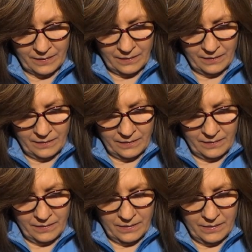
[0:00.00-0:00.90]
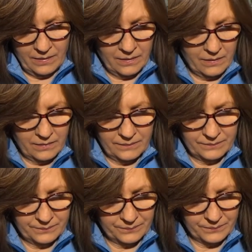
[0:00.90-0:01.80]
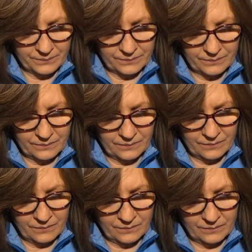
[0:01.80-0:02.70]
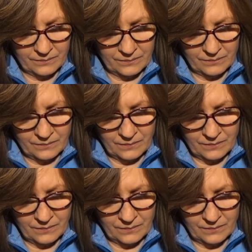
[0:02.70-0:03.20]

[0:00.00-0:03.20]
Nothing is said.